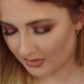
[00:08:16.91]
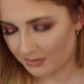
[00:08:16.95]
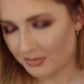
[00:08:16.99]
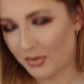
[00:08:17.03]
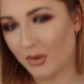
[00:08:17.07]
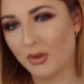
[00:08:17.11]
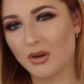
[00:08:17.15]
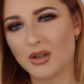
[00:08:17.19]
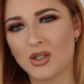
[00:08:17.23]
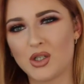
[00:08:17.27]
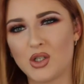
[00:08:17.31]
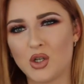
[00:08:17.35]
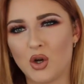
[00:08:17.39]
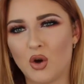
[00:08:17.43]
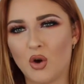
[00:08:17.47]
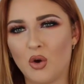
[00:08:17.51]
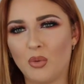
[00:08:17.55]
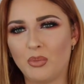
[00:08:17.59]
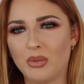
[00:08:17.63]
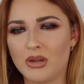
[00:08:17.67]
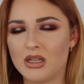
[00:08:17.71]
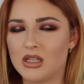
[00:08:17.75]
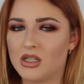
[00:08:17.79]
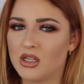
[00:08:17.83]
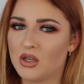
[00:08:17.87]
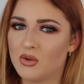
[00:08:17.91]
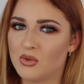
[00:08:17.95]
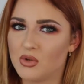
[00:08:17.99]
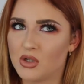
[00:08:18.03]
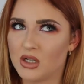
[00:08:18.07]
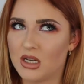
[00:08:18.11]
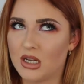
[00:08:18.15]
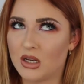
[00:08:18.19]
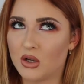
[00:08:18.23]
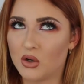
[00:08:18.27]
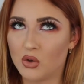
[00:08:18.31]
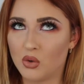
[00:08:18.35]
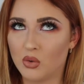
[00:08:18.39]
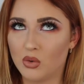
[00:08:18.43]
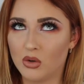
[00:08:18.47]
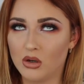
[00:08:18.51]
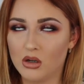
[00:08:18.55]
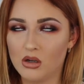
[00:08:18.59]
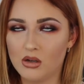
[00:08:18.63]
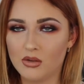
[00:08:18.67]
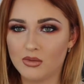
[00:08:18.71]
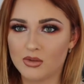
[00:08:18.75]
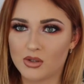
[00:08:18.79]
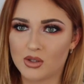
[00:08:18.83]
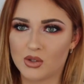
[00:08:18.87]
But taupe is usually
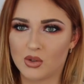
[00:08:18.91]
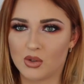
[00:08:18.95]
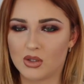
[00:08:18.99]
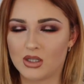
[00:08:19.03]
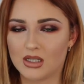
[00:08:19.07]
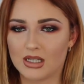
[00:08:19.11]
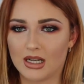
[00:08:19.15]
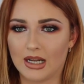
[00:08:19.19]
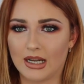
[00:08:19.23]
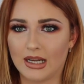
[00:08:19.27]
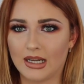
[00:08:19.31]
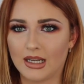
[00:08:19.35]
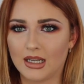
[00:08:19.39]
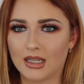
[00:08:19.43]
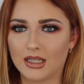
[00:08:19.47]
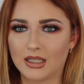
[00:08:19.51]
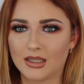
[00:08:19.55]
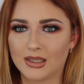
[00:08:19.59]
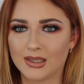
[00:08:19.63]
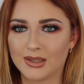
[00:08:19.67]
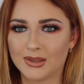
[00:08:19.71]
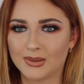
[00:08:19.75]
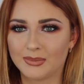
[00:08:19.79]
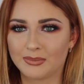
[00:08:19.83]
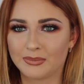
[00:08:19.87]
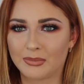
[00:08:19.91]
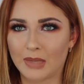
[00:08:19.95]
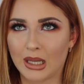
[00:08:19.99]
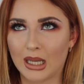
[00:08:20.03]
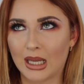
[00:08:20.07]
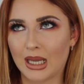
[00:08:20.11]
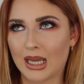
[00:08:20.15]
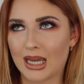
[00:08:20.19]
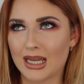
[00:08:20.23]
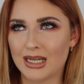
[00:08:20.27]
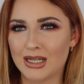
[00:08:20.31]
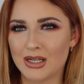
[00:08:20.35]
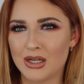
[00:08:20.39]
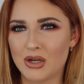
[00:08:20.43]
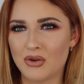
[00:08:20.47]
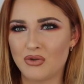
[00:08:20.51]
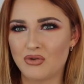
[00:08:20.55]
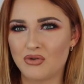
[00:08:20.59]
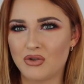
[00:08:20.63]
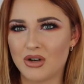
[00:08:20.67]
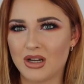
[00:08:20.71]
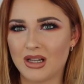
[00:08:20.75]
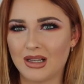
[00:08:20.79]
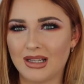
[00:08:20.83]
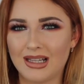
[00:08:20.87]
cool, so it's like kind of
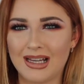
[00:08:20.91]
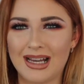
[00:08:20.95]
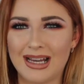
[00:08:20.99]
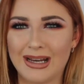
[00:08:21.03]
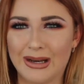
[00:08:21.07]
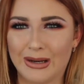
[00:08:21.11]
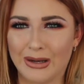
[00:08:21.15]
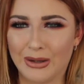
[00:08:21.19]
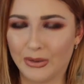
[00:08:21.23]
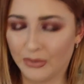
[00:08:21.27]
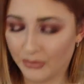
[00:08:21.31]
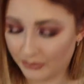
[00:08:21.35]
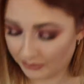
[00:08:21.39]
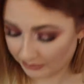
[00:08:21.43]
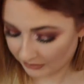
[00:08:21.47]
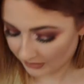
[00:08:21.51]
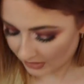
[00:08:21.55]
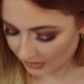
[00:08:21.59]
neutral. I don't know.